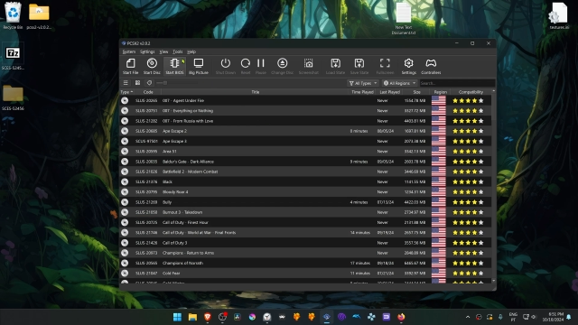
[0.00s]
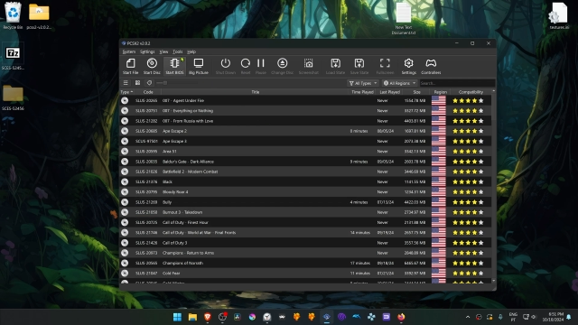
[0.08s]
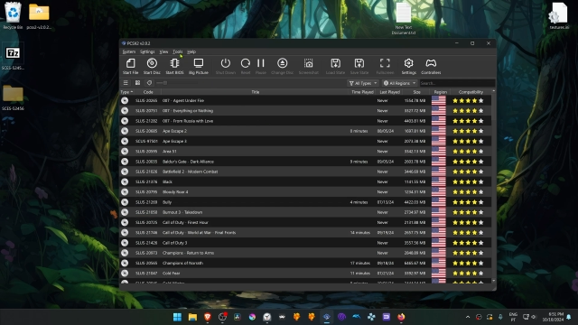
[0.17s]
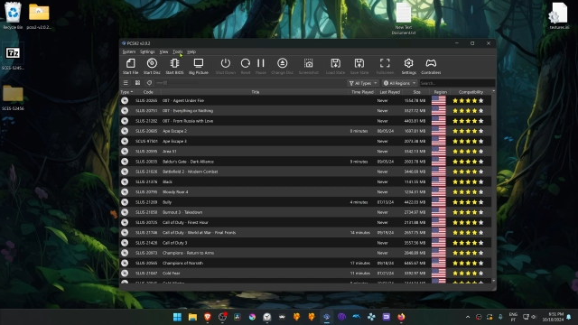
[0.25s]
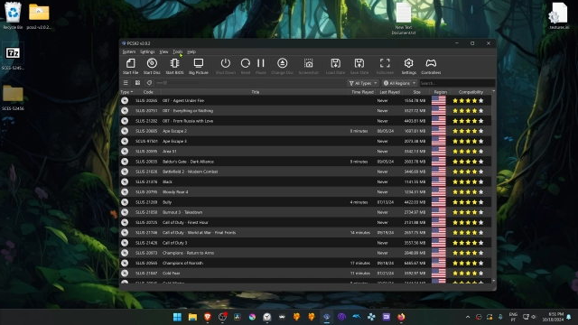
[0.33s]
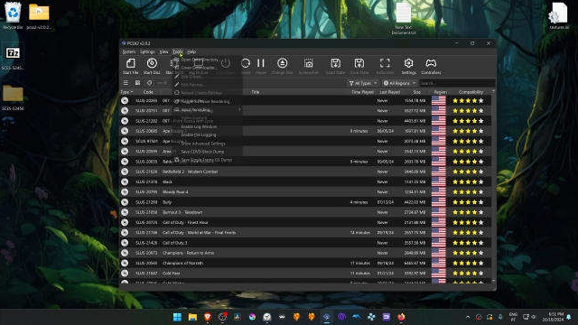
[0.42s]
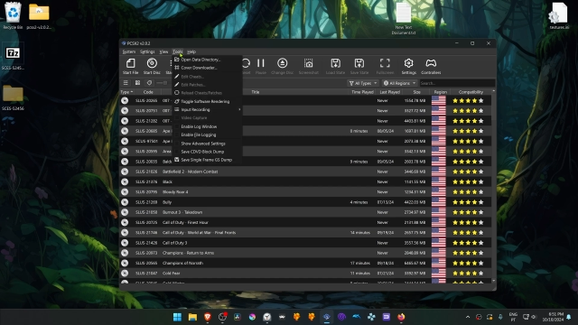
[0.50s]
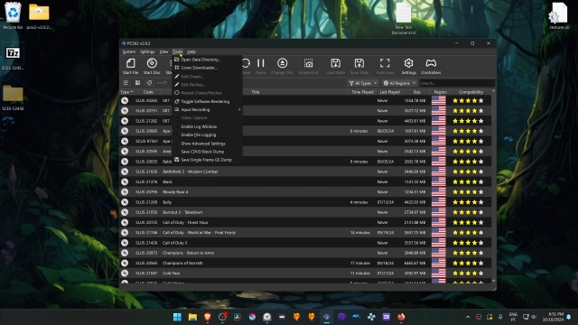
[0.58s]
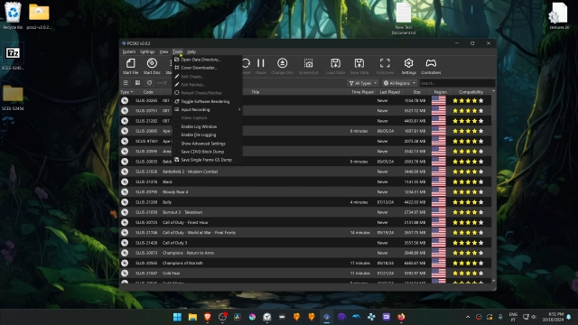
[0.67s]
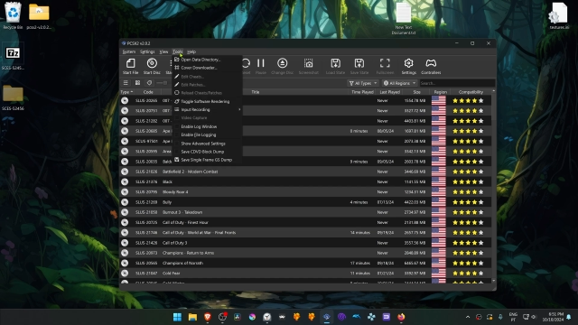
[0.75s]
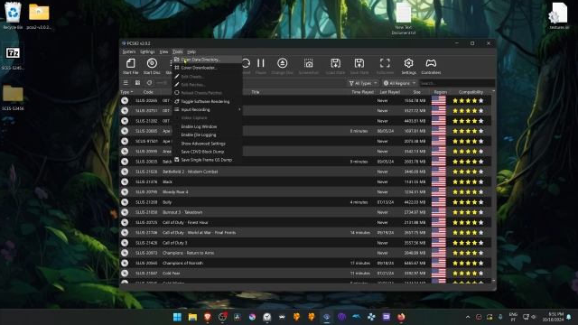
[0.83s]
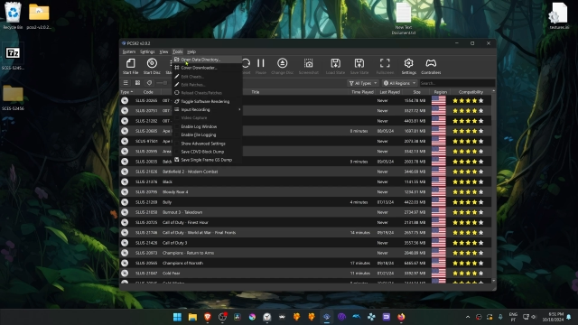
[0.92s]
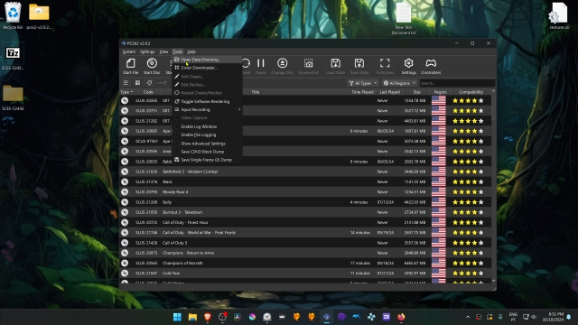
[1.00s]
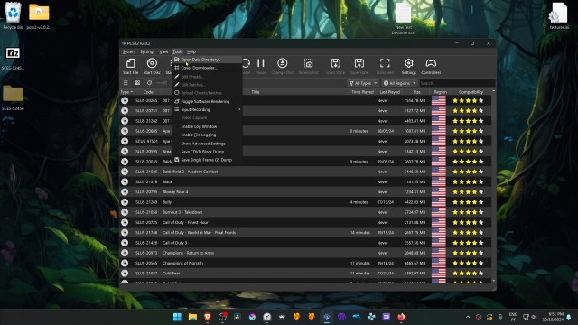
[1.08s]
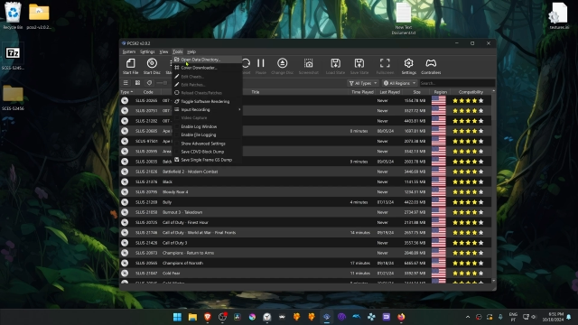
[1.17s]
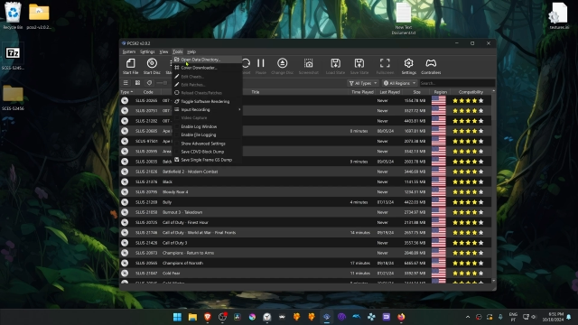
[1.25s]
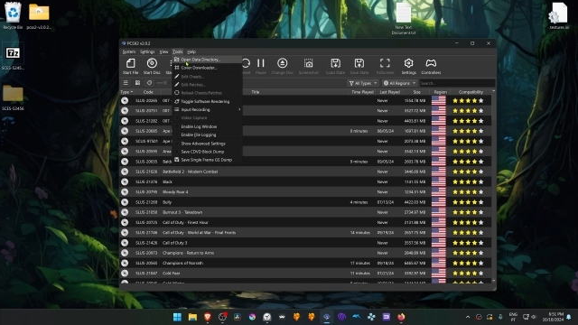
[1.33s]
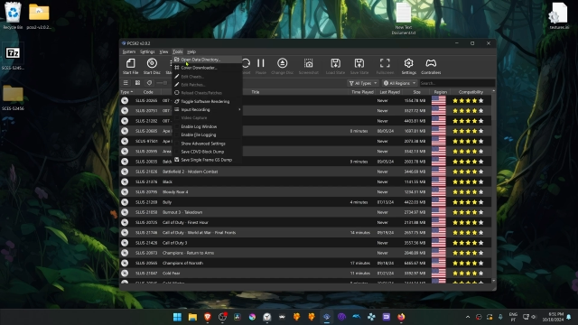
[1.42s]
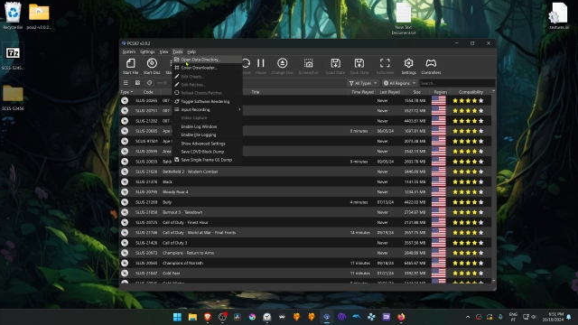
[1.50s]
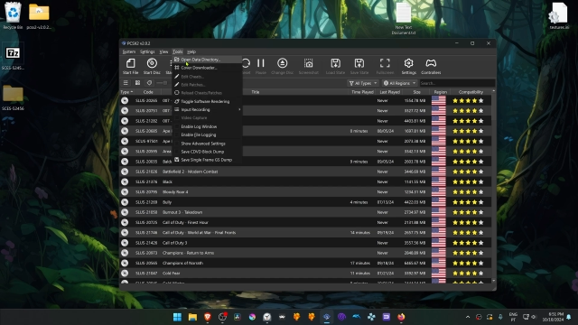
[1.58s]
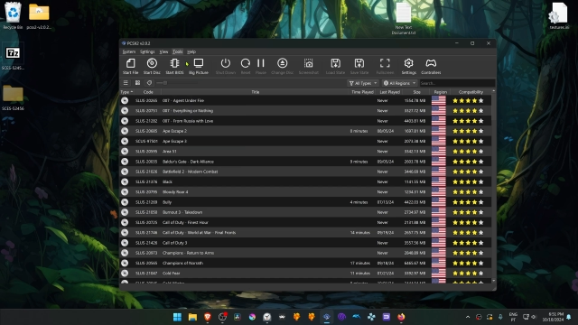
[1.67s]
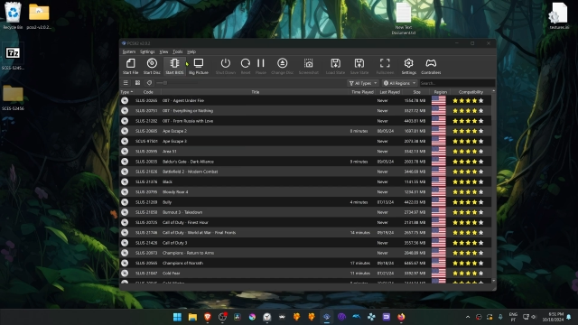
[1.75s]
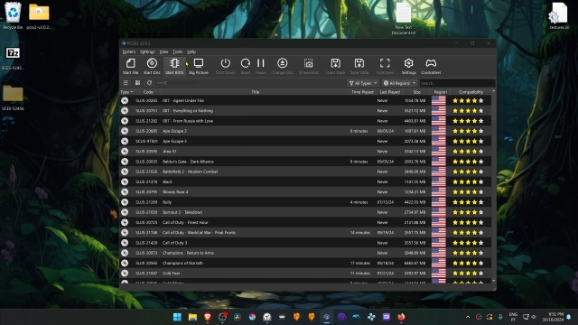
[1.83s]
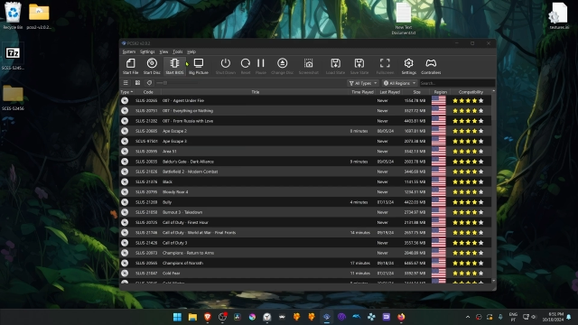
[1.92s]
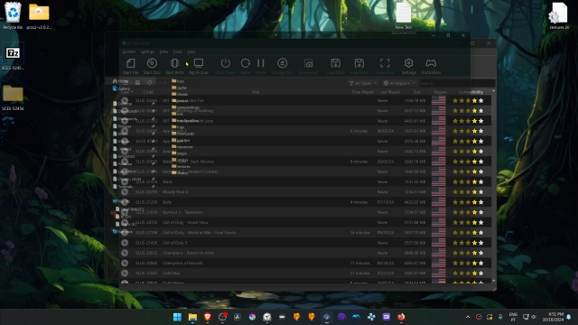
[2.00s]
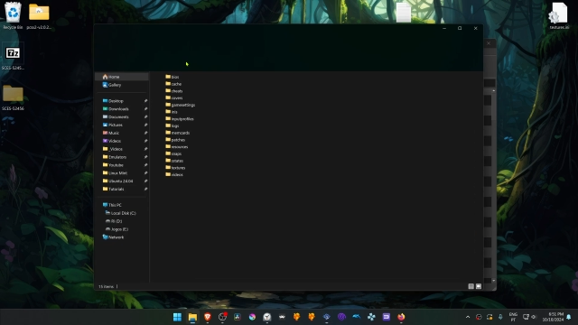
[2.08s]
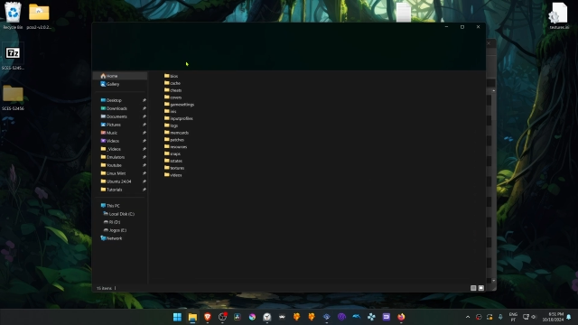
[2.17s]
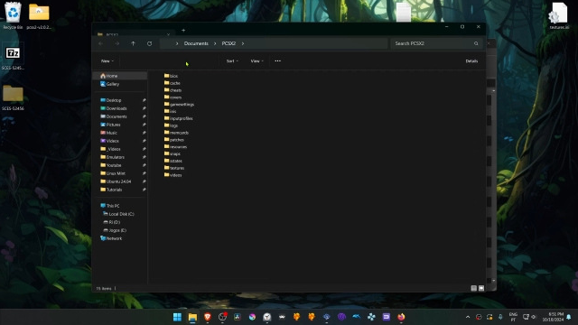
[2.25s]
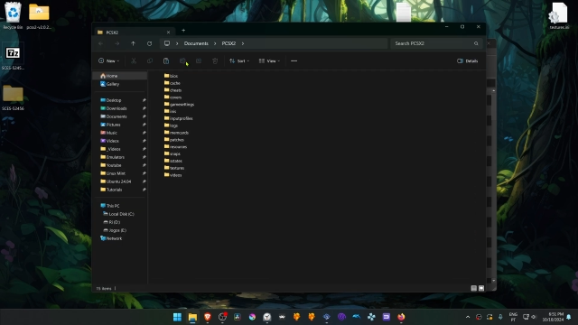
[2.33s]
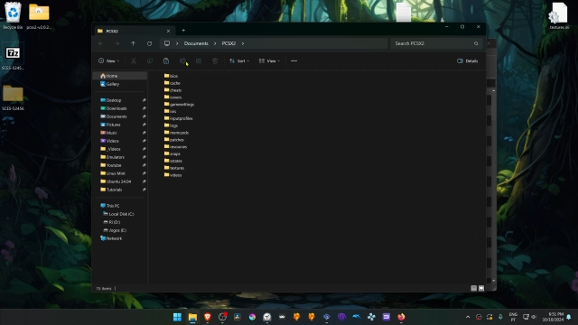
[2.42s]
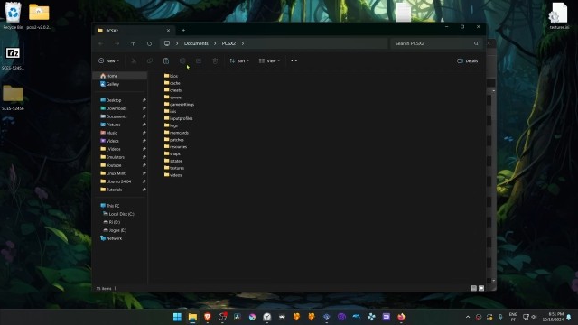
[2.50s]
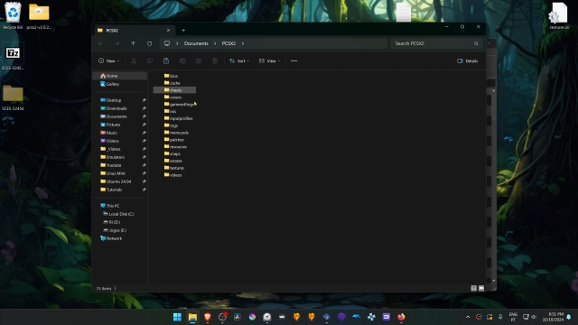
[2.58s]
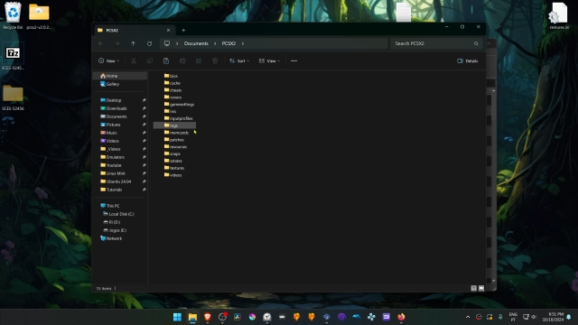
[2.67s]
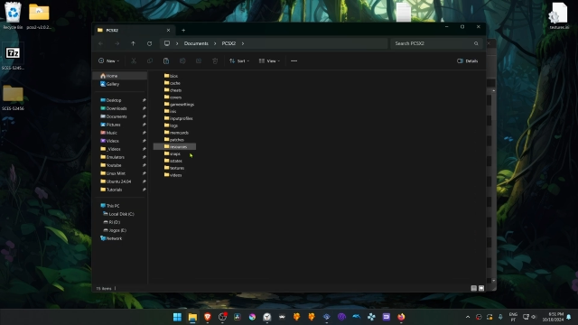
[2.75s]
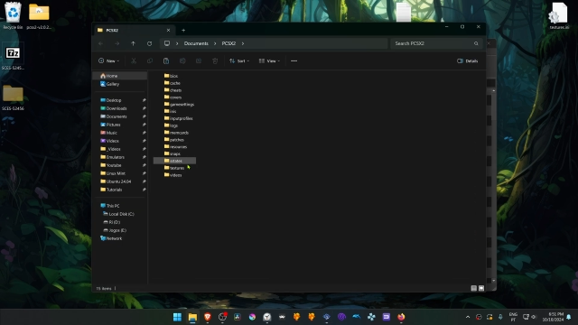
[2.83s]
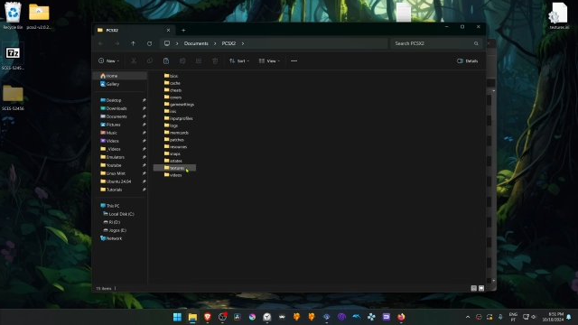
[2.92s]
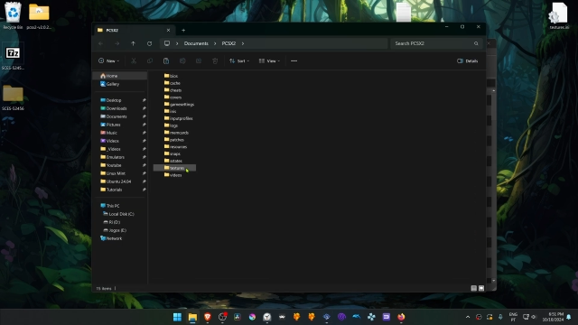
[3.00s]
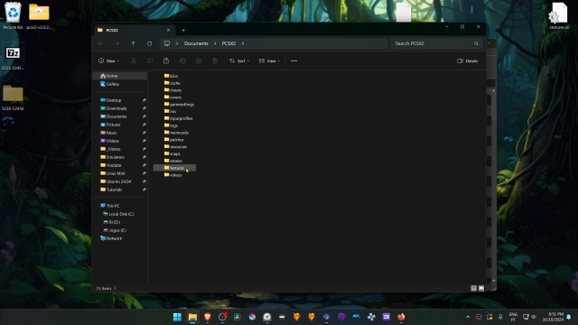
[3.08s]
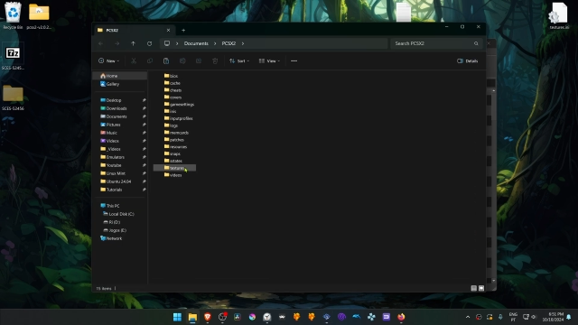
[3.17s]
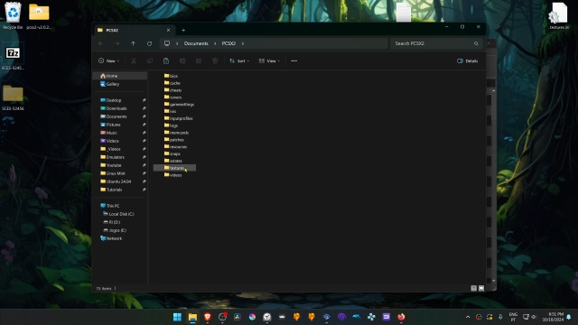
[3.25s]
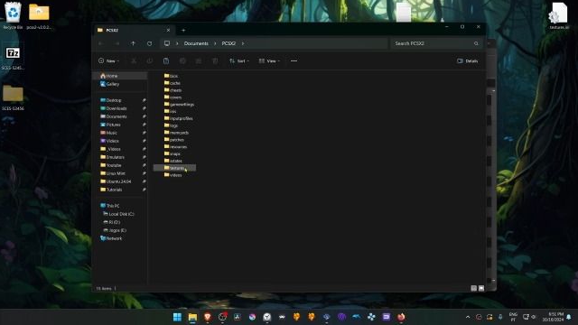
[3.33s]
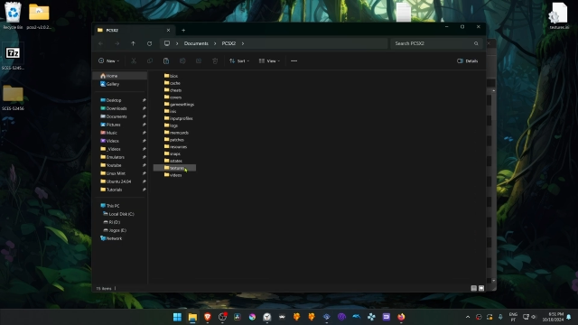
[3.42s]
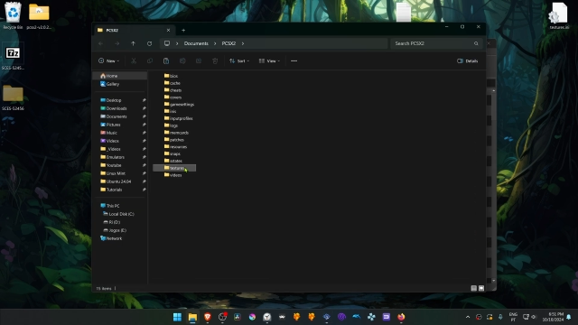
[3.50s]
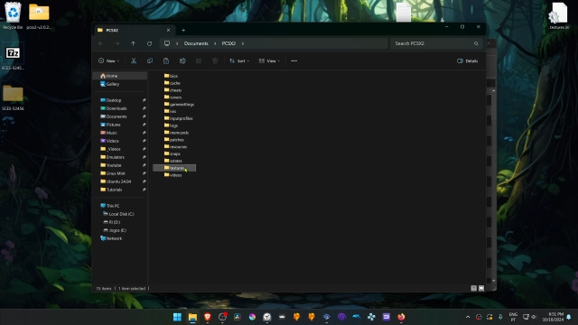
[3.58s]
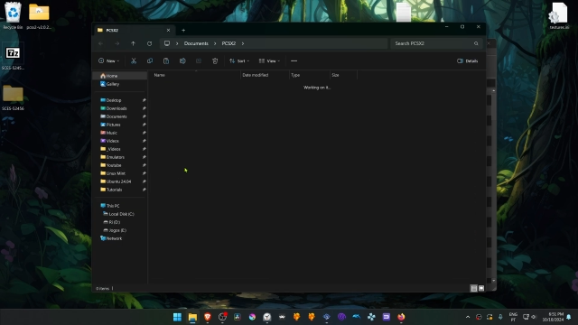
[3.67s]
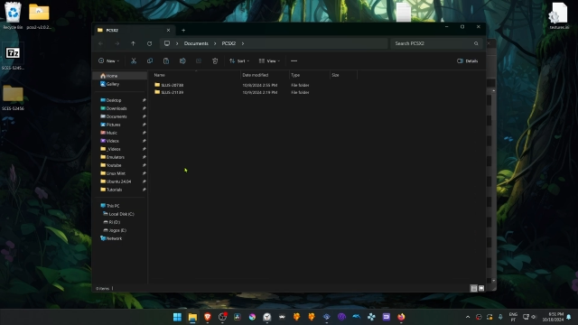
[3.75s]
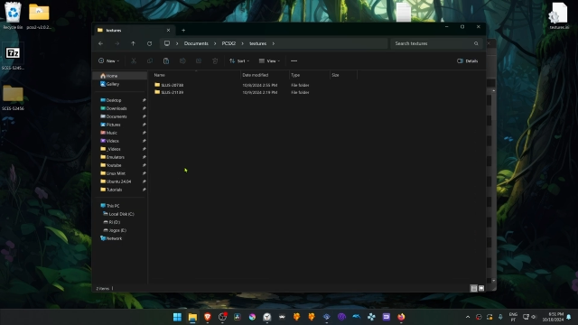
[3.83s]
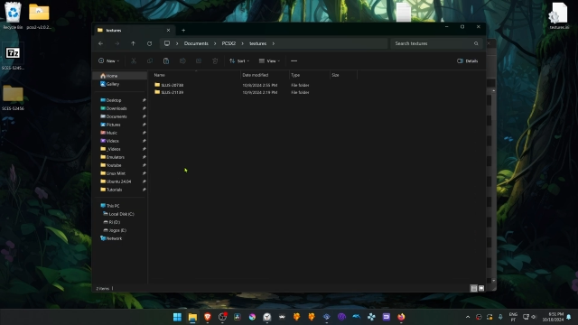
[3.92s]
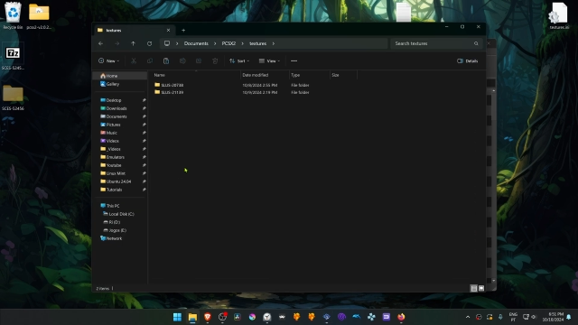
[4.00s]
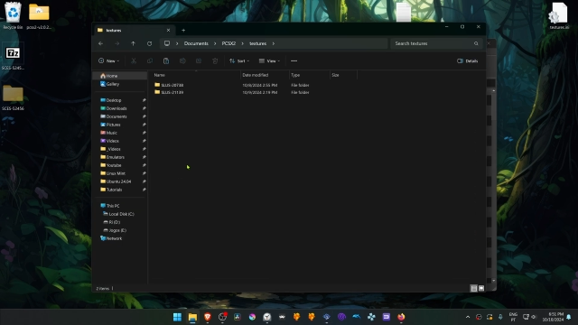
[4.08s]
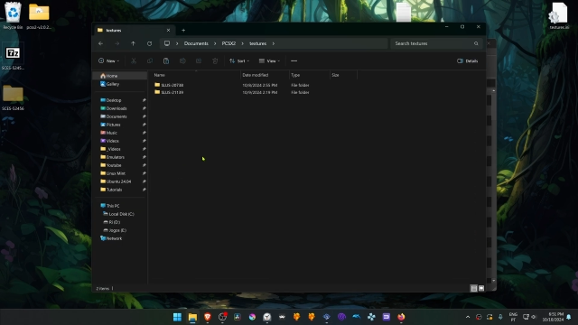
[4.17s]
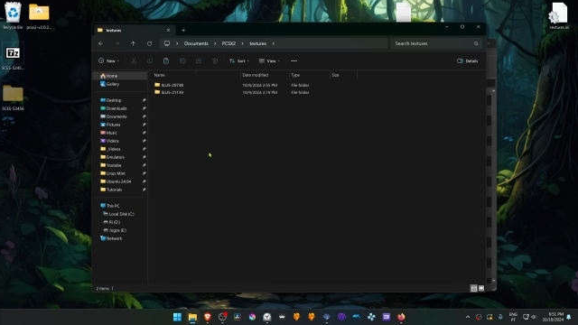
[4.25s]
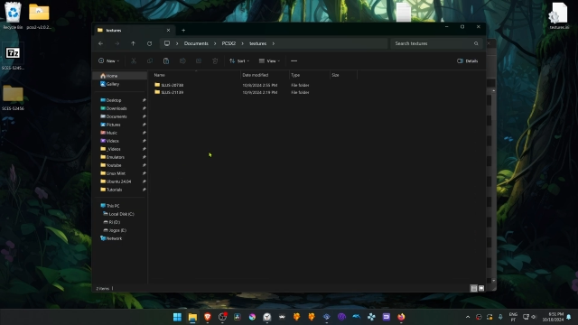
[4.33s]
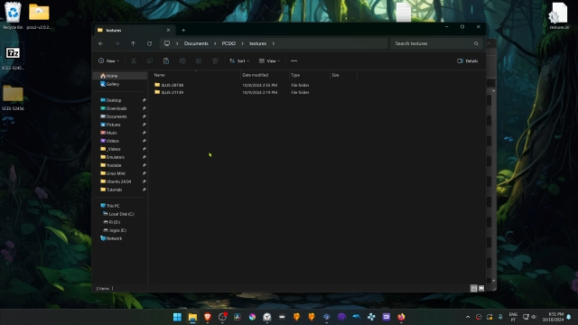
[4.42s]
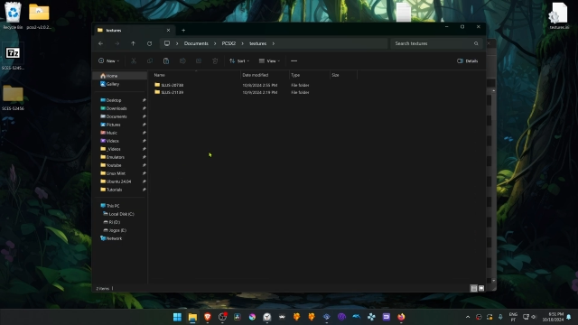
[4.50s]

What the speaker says: No face is visible, so there are no lips to read.